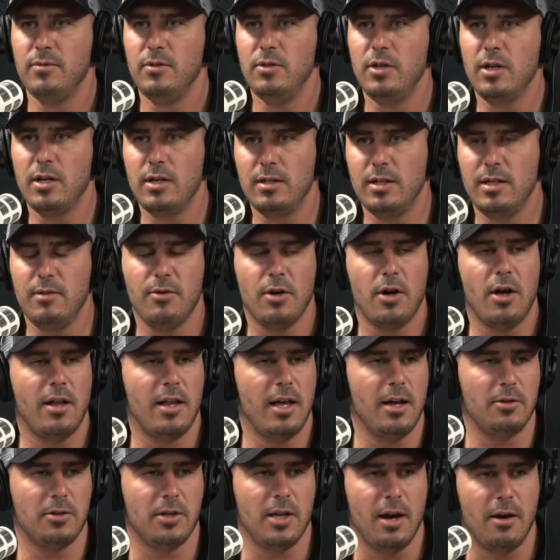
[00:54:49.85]
You're going to leave it
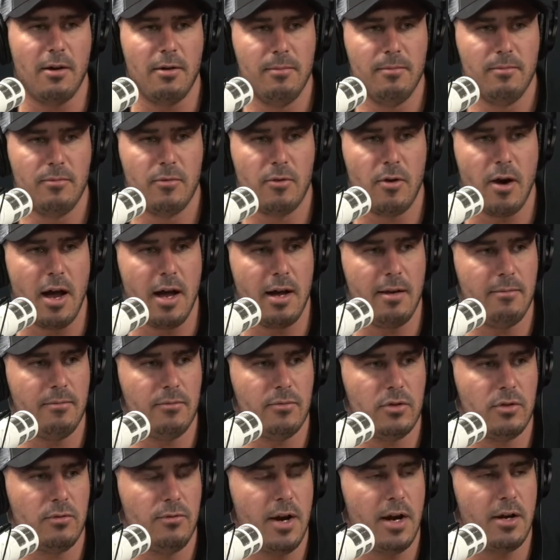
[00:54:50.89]
all out there, right?
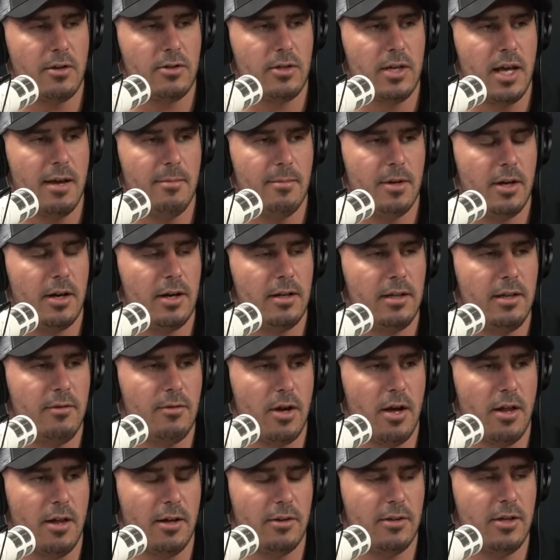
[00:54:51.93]
It's a fair statement. You're going to leave
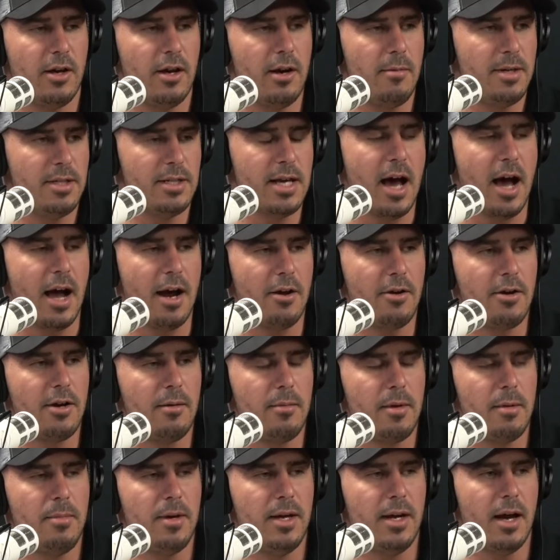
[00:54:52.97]
it all out there. You're going to be tired. You're
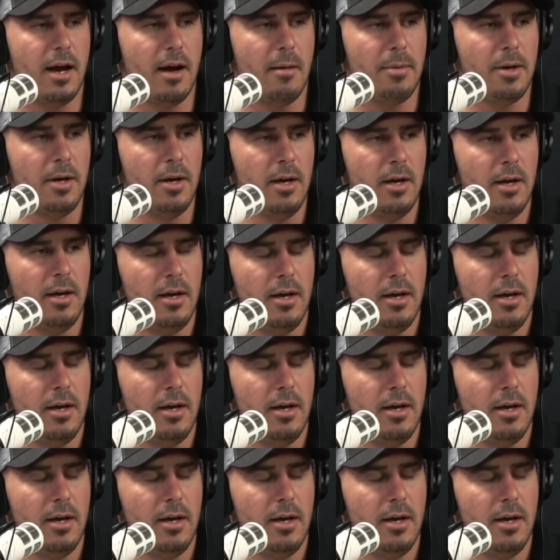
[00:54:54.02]
going to be beat up.